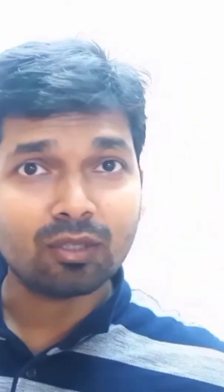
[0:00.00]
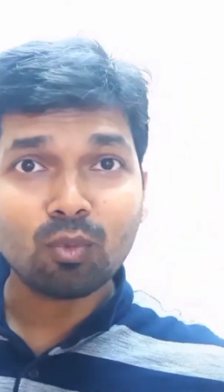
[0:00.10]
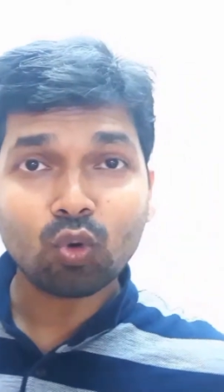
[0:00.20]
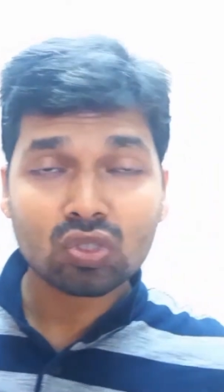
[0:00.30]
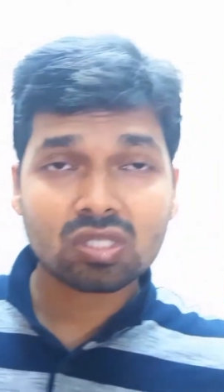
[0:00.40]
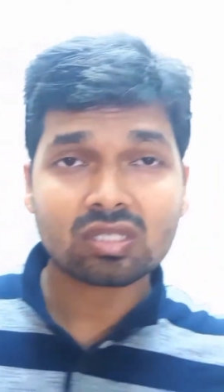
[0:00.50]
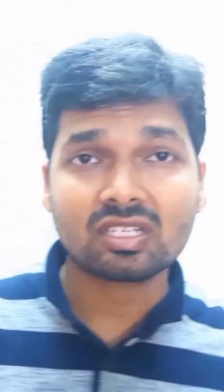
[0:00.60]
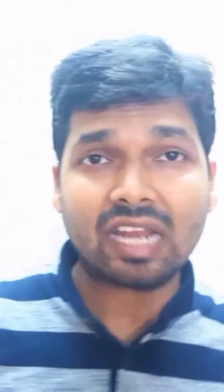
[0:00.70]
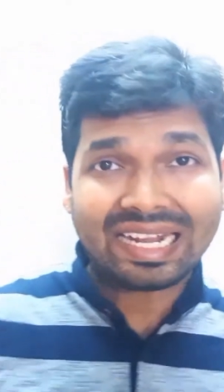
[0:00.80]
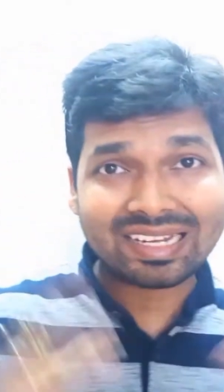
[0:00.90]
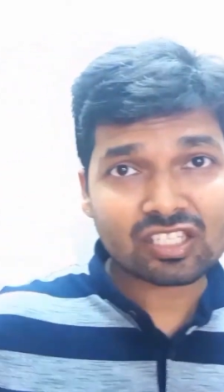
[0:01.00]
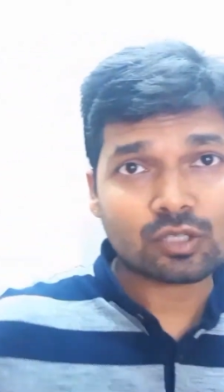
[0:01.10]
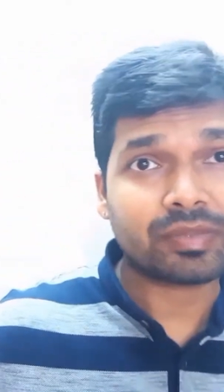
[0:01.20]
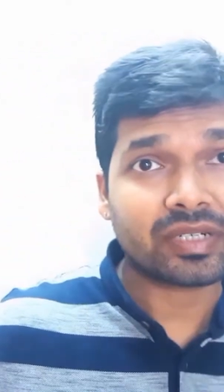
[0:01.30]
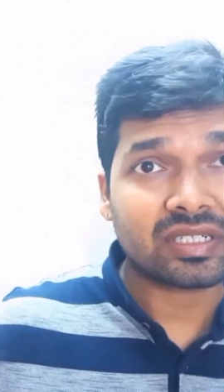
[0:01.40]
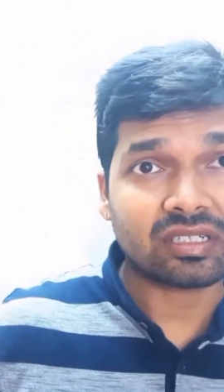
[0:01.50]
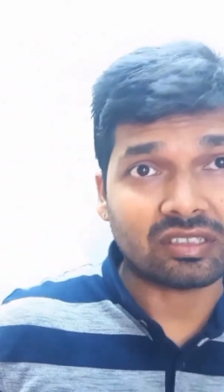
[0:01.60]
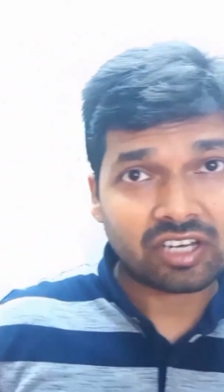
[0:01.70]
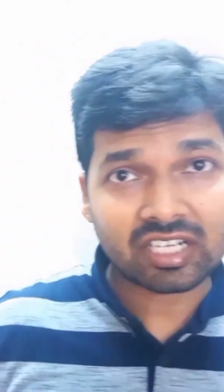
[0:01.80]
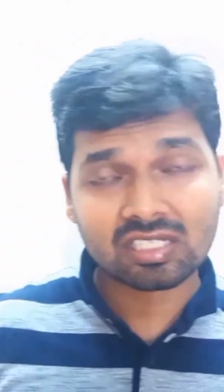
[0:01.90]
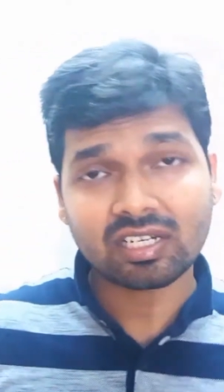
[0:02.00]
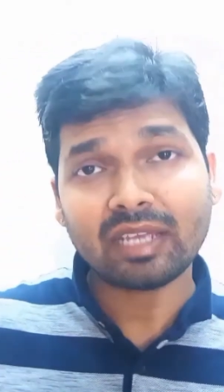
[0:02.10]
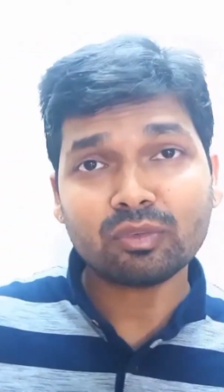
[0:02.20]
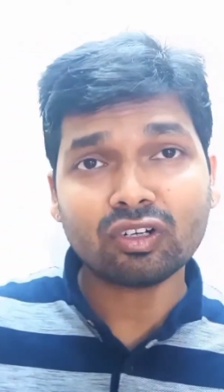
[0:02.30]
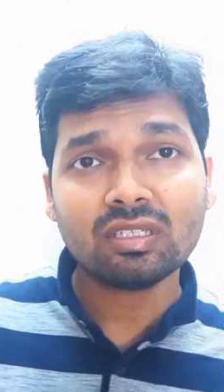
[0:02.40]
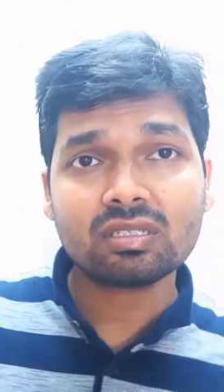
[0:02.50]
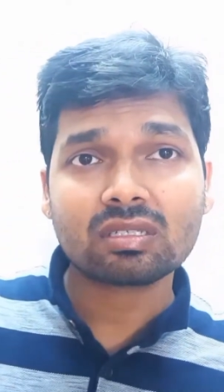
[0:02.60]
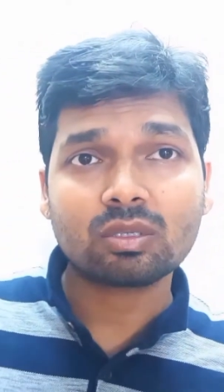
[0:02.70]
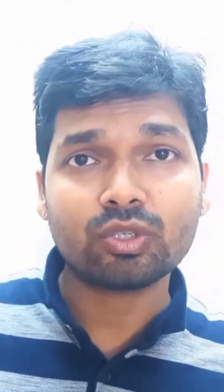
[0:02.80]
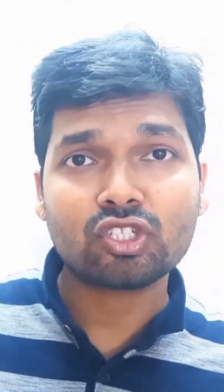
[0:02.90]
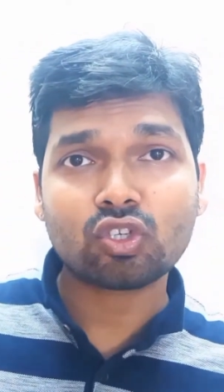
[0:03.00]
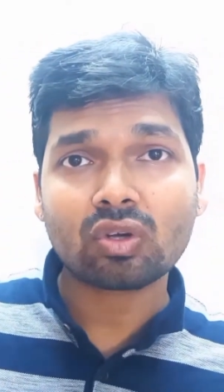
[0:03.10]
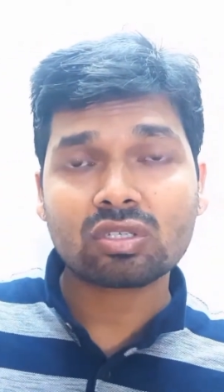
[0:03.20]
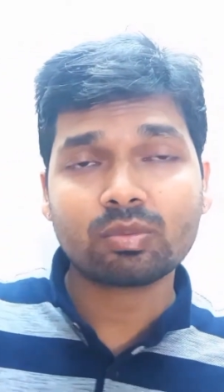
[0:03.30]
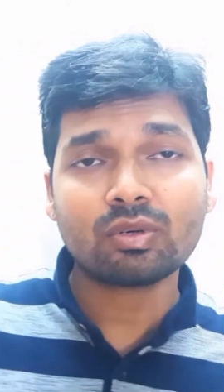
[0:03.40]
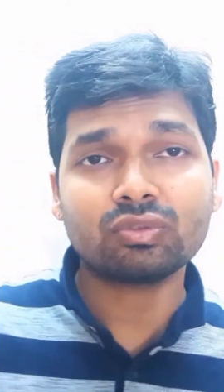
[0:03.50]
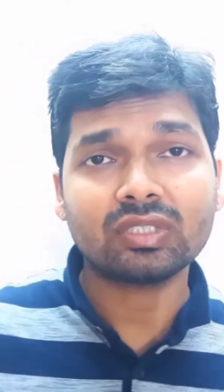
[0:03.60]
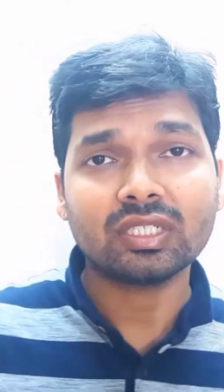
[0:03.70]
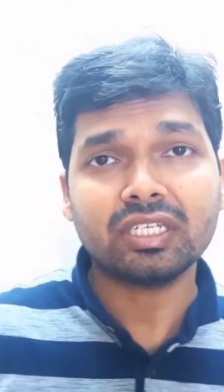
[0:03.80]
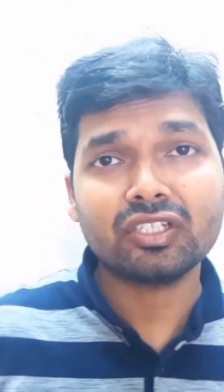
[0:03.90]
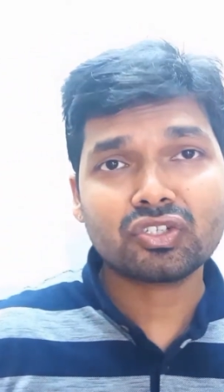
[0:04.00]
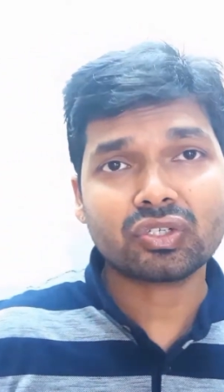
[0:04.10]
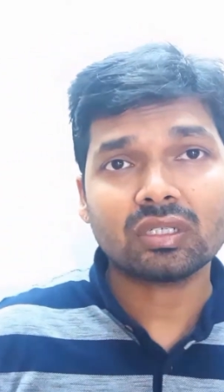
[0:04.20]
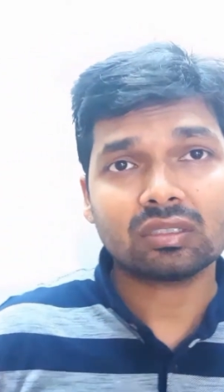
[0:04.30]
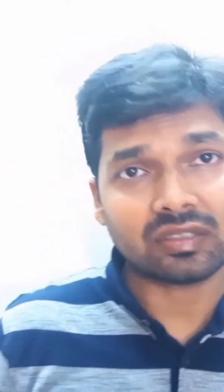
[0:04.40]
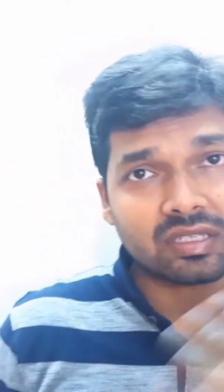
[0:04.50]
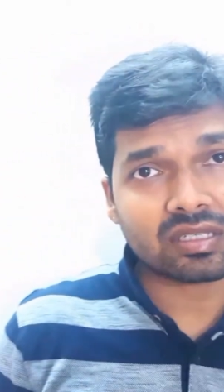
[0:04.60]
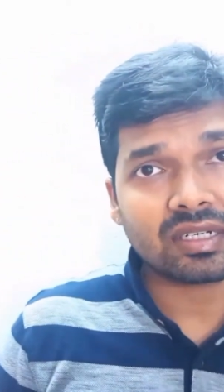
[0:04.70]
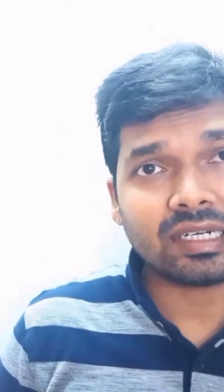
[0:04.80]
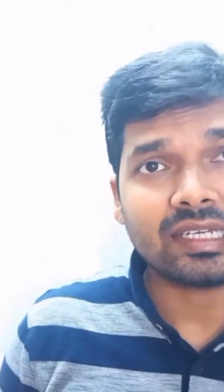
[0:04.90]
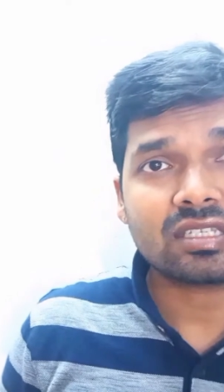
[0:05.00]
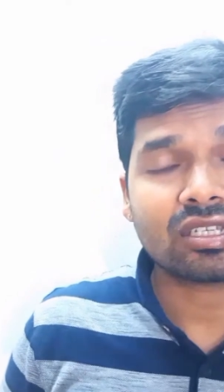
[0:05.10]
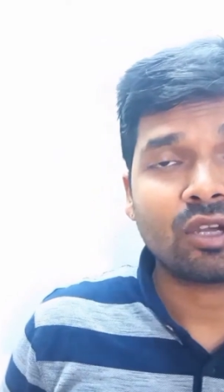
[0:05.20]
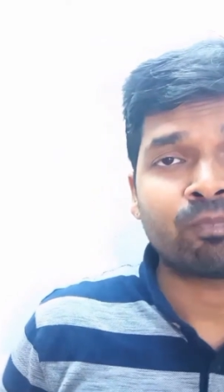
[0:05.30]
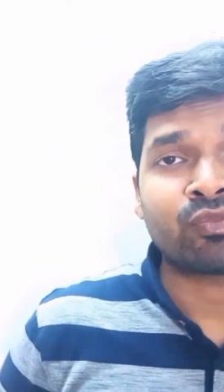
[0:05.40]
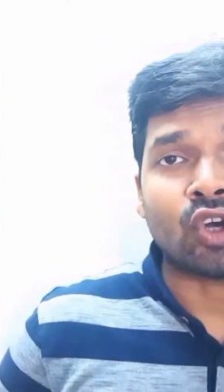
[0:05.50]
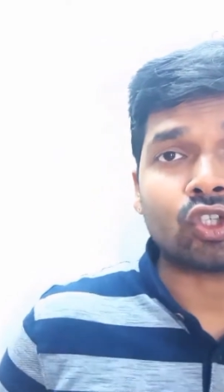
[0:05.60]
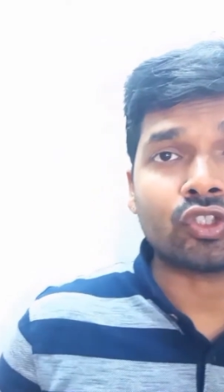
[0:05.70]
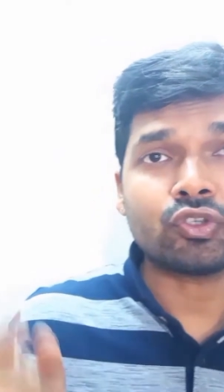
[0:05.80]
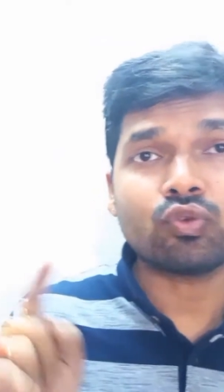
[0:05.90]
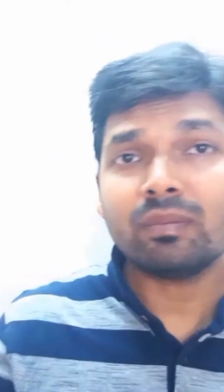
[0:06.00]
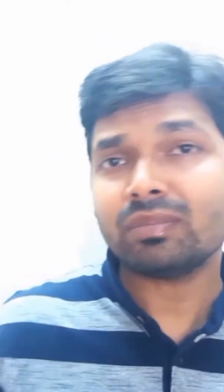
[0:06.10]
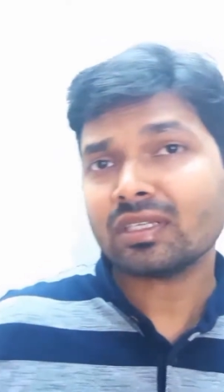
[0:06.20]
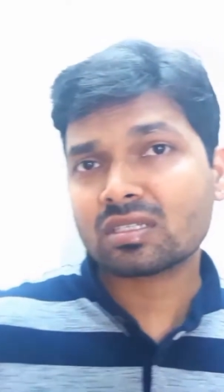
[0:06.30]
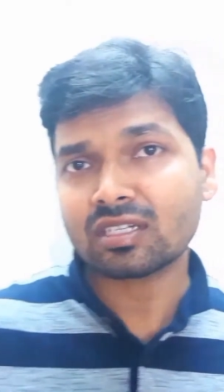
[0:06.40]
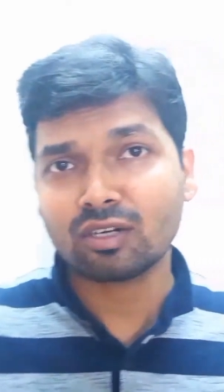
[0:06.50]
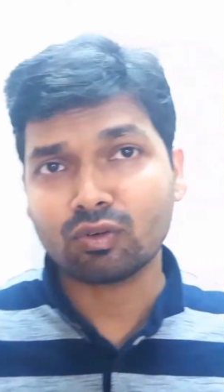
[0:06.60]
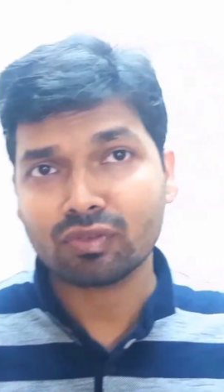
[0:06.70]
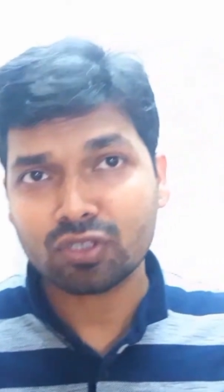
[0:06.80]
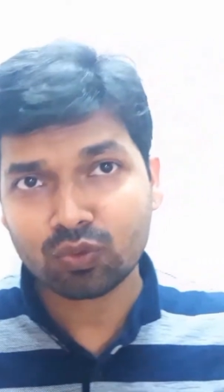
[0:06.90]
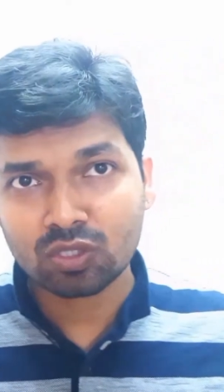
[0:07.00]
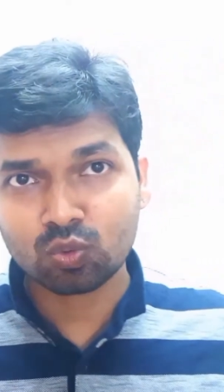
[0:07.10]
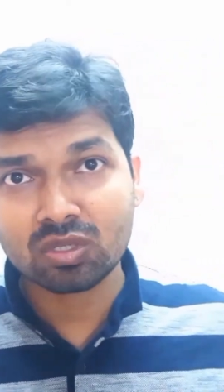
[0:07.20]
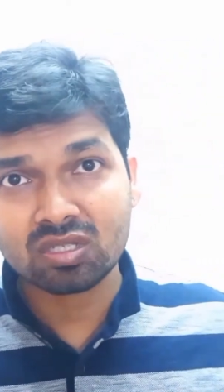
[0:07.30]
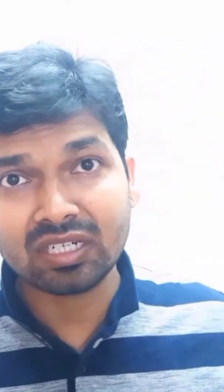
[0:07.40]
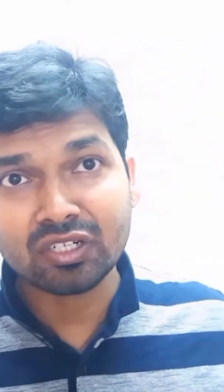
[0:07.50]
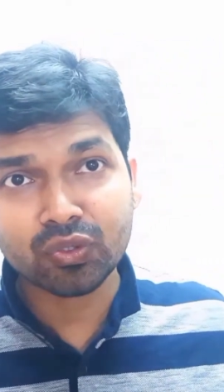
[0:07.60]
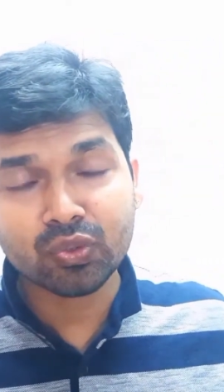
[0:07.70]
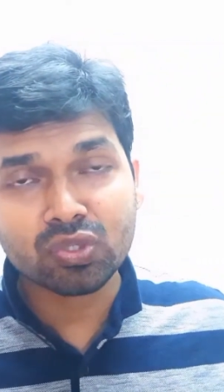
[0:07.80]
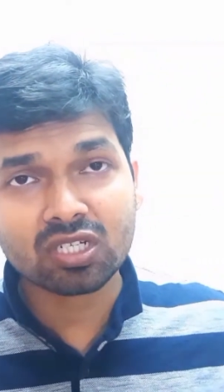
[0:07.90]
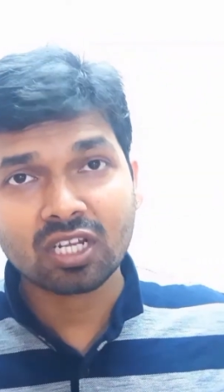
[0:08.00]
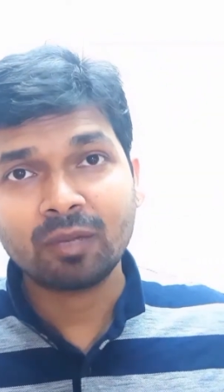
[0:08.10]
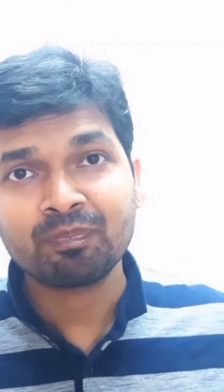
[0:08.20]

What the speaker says: the most anticipated that time release, which talks about the initial 3G release or the UMTS technology, which was introduced